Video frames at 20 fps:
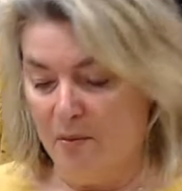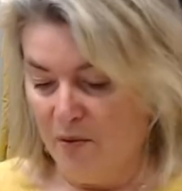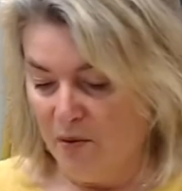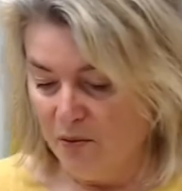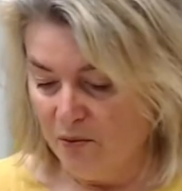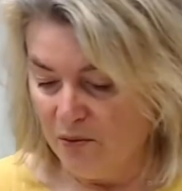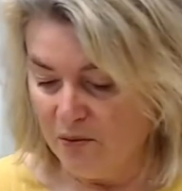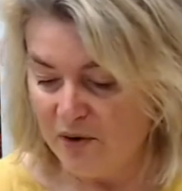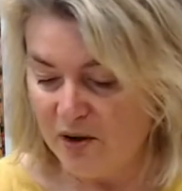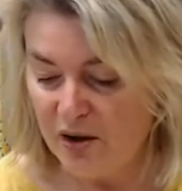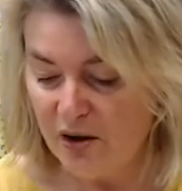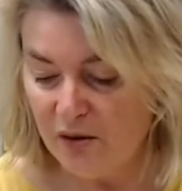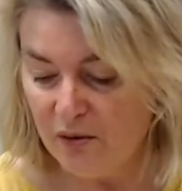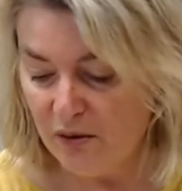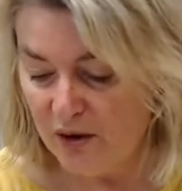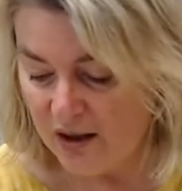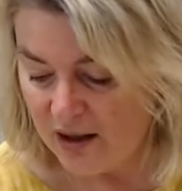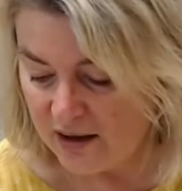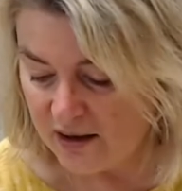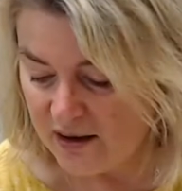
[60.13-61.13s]
Also,
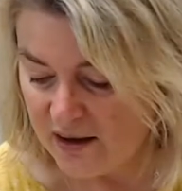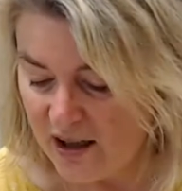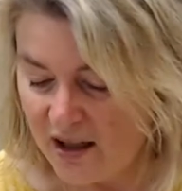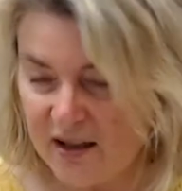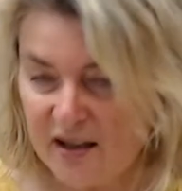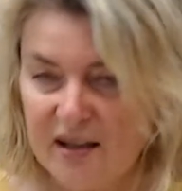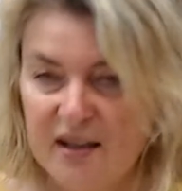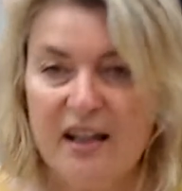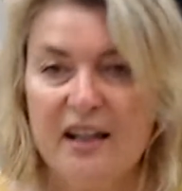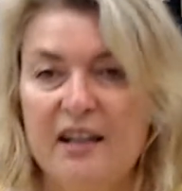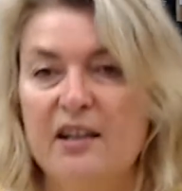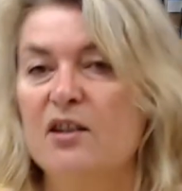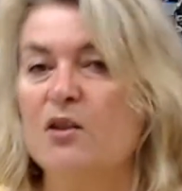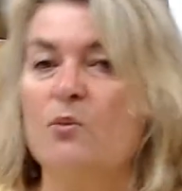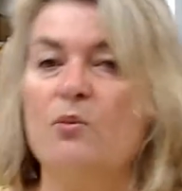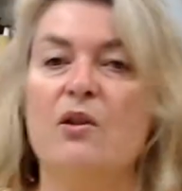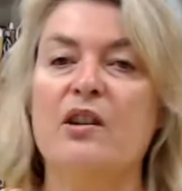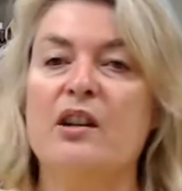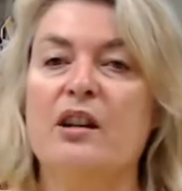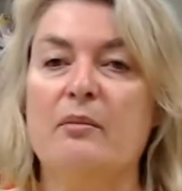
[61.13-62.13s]
it does tend to
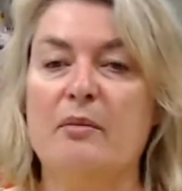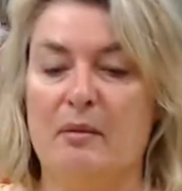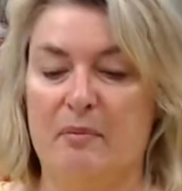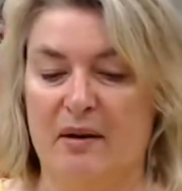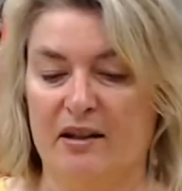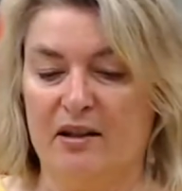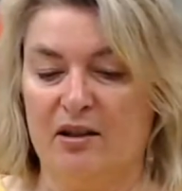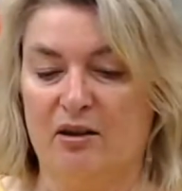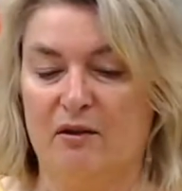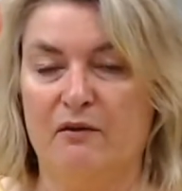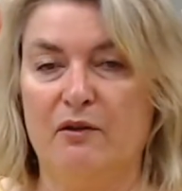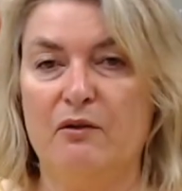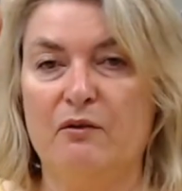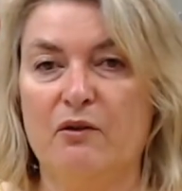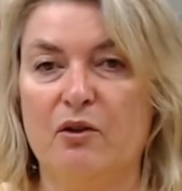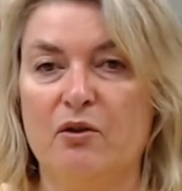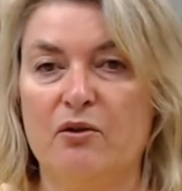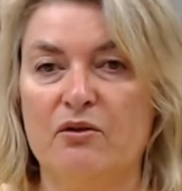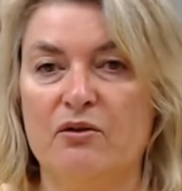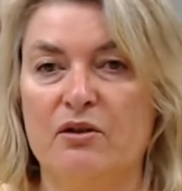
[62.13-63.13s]
work a bit better if you've
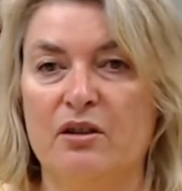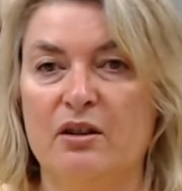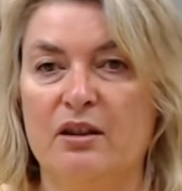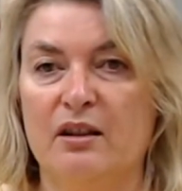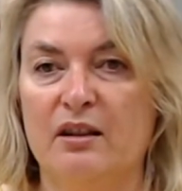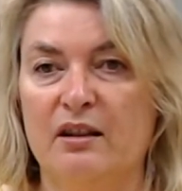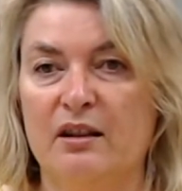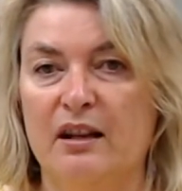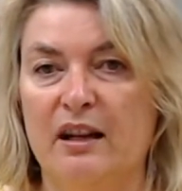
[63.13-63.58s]
got a